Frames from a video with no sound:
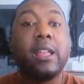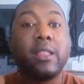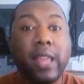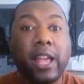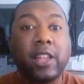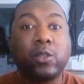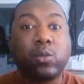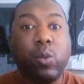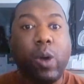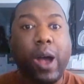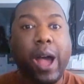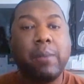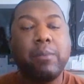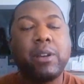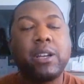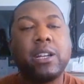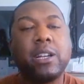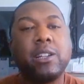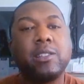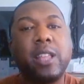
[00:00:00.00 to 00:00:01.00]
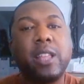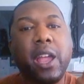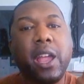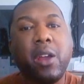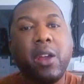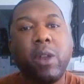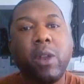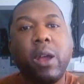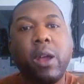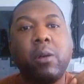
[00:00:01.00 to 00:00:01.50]
That's why, because
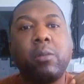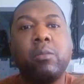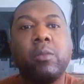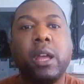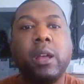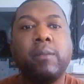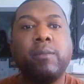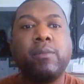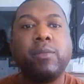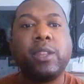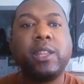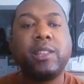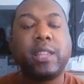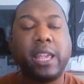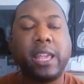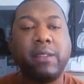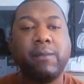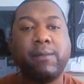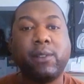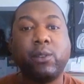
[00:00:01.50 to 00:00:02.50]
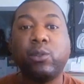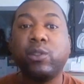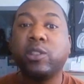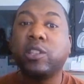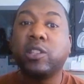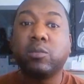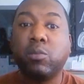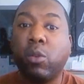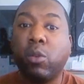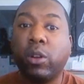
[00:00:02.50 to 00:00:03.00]
they're around these
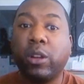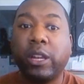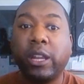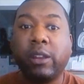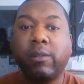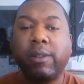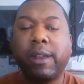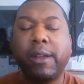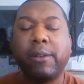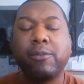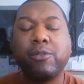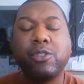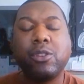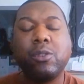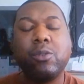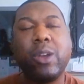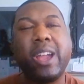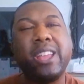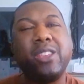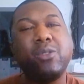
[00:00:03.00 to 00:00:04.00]
influences more than they're around you.